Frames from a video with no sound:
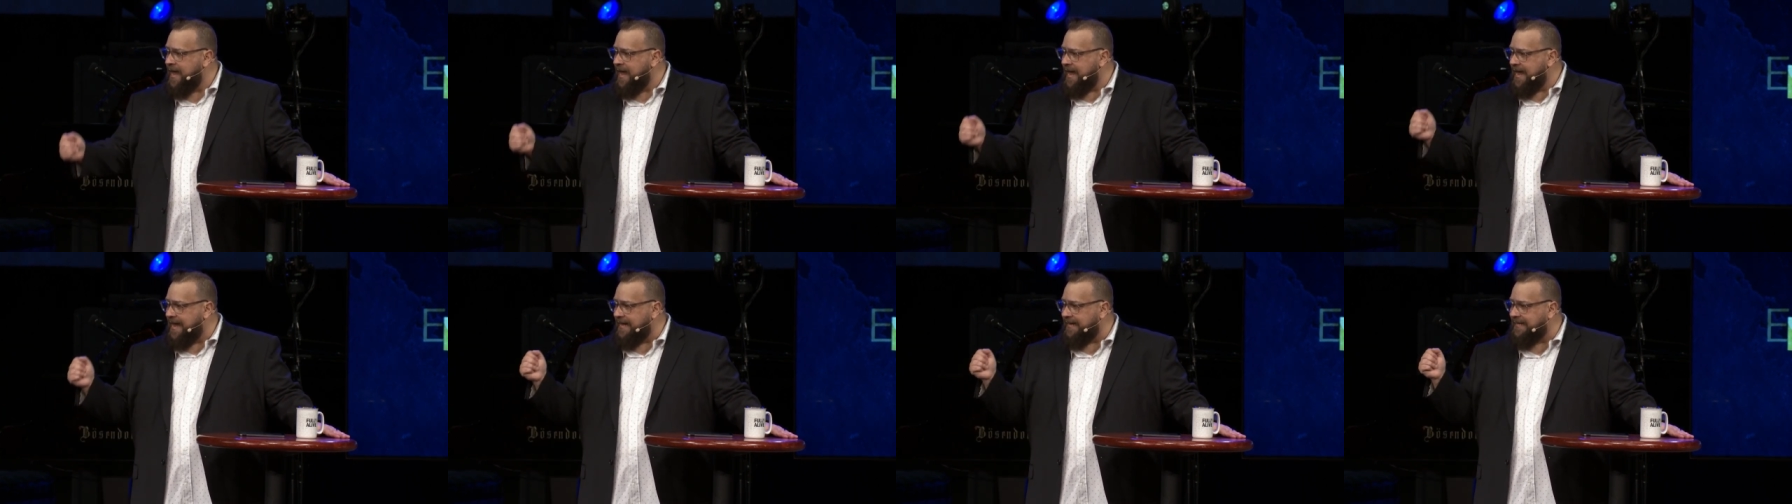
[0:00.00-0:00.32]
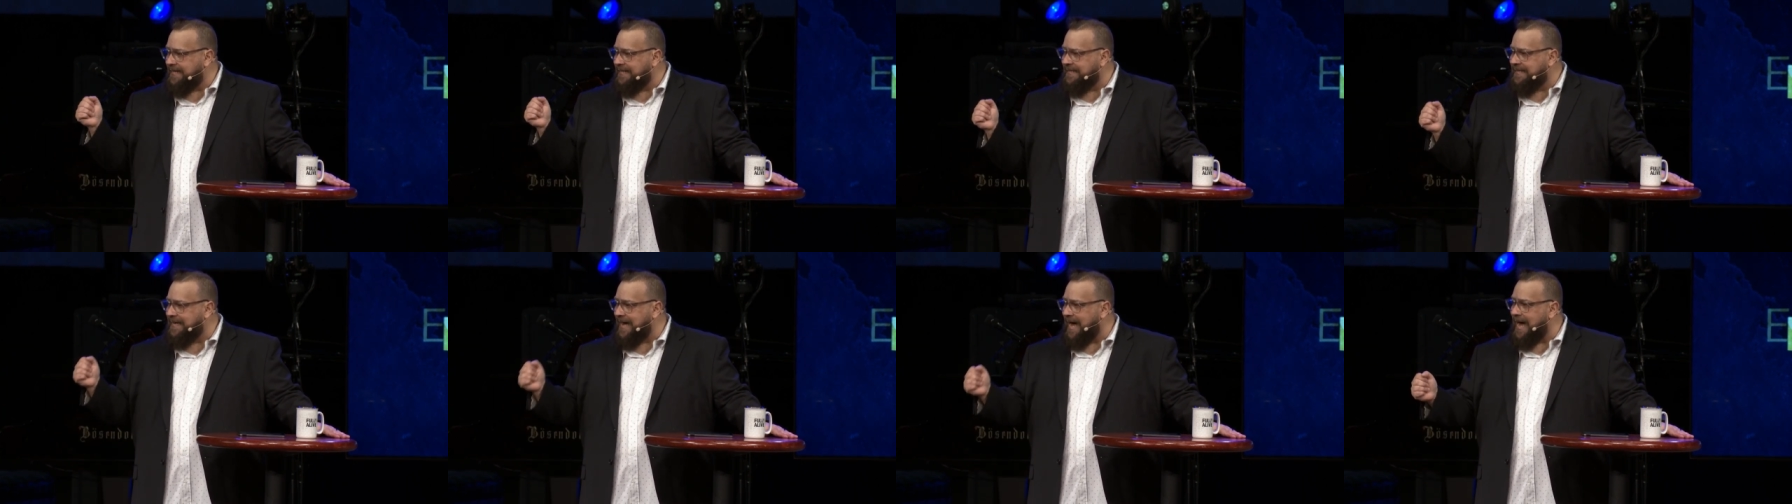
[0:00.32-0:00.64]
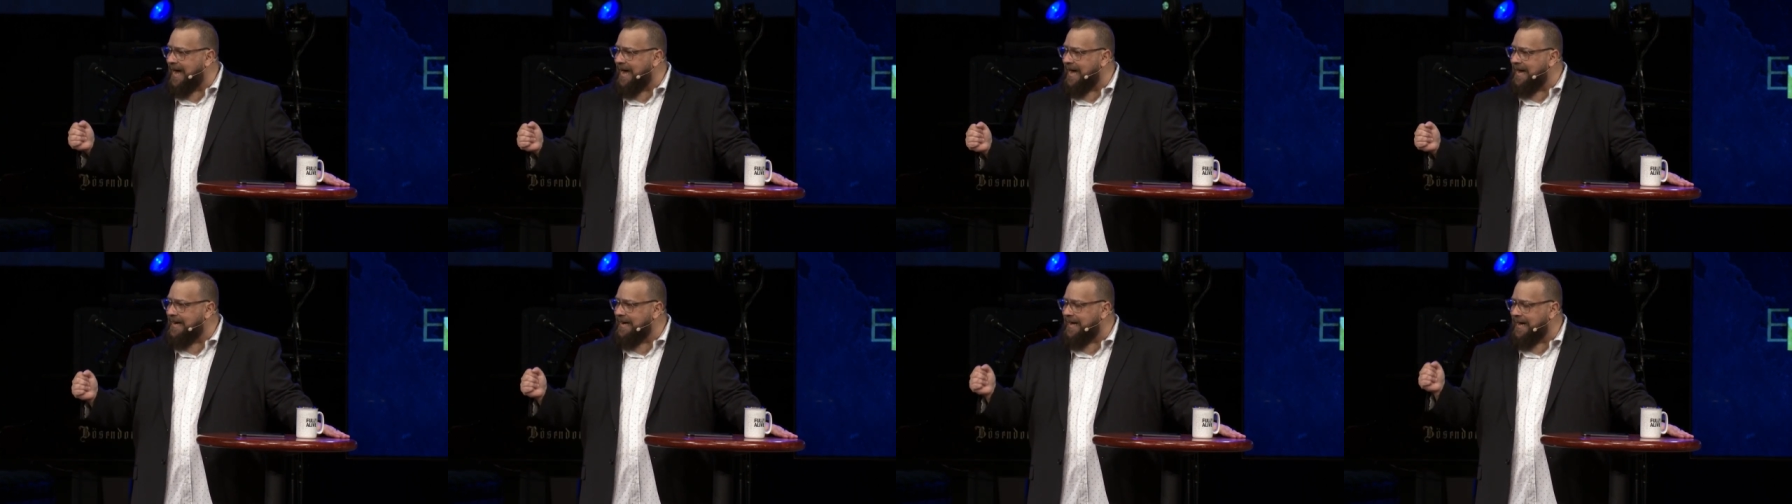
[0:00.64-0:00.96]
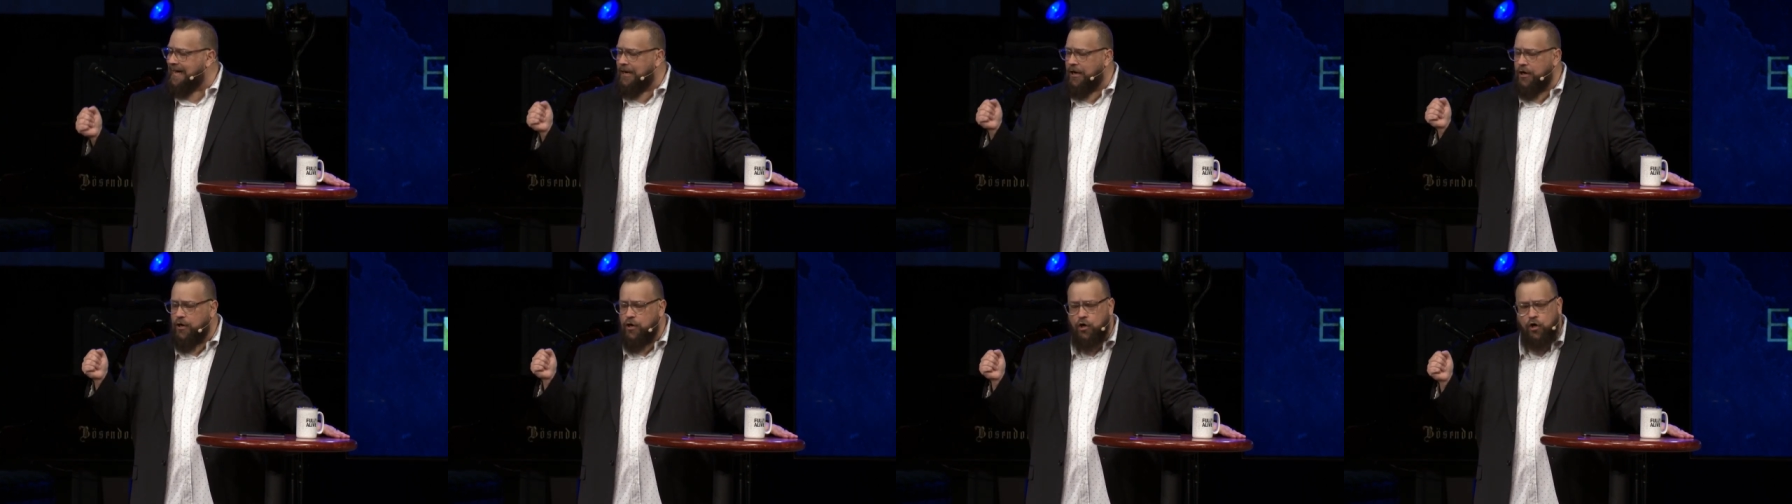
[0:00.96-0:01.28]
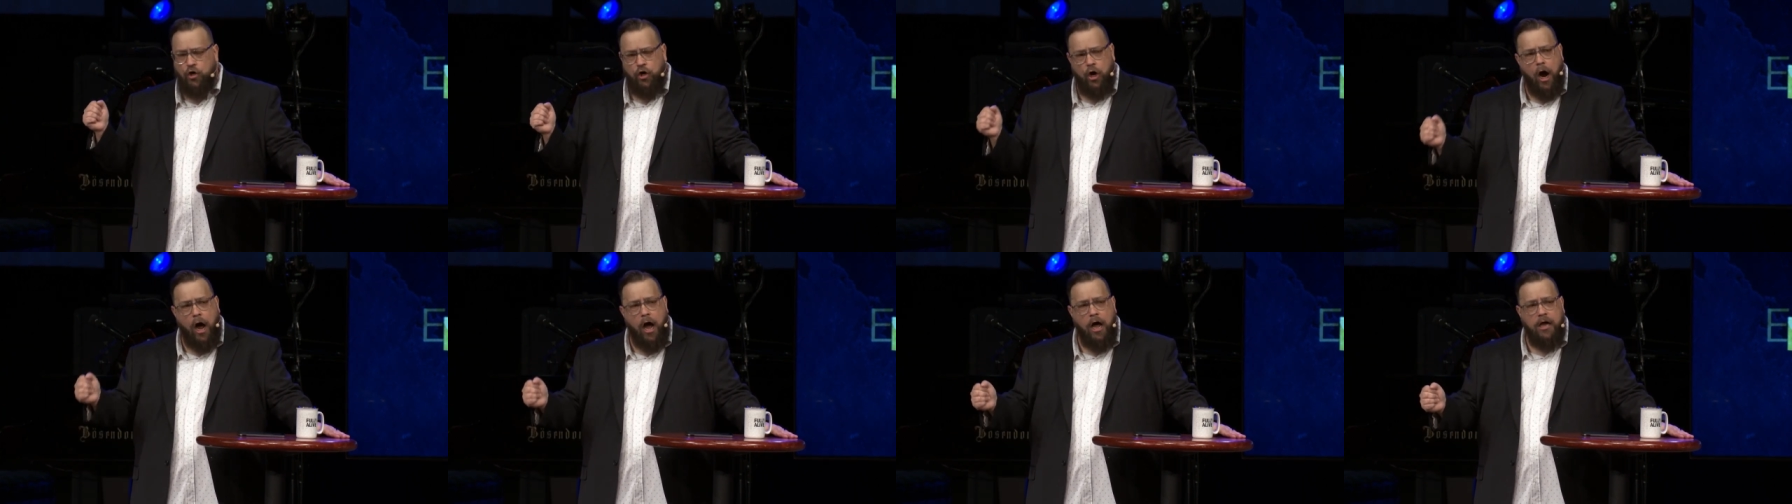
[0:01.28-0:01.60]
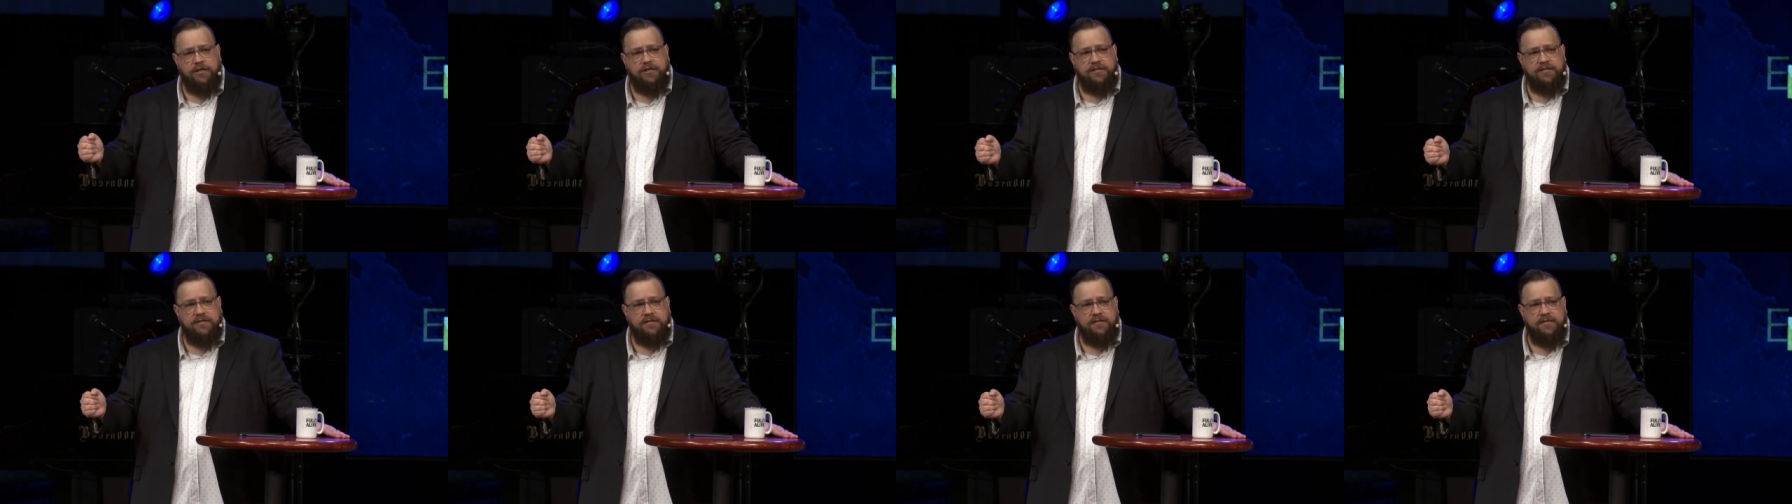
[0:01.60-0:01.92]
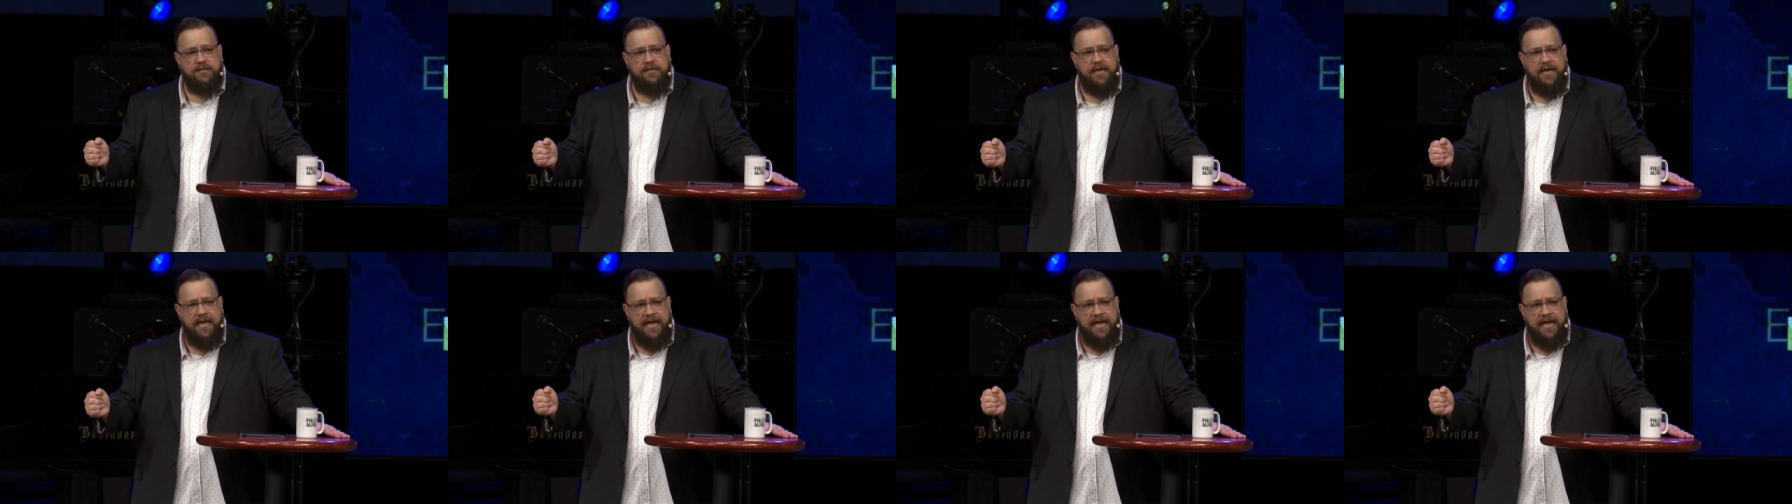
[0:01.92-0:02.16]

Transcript: He died on a cross.